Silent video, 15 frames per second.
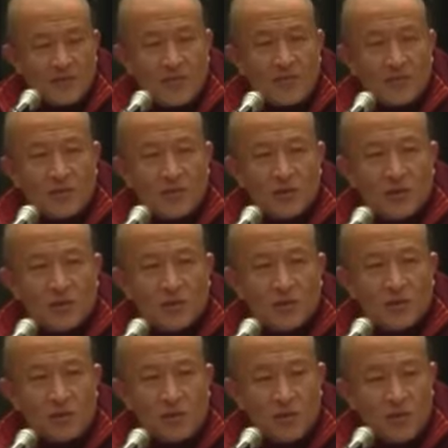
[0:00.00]
I can offer this
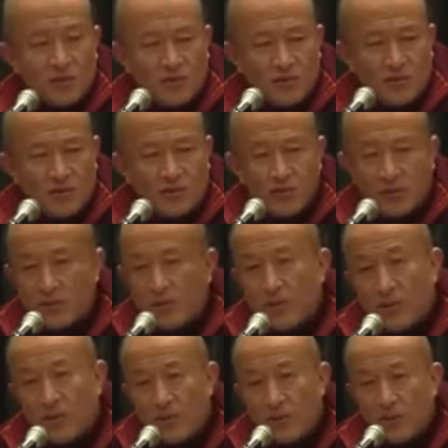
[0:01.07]
to a goat,
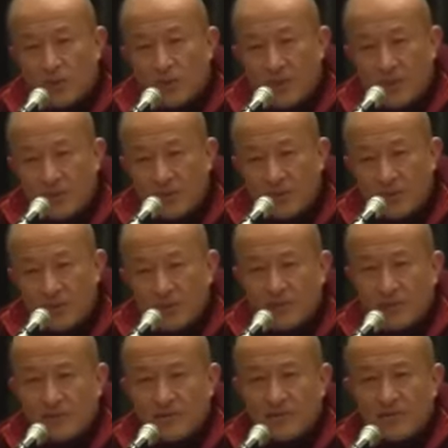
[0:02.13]
which we know what
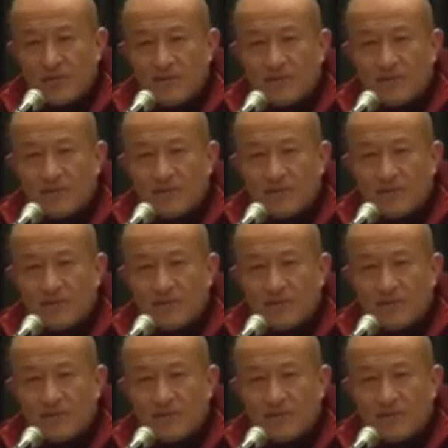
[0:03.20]
happens.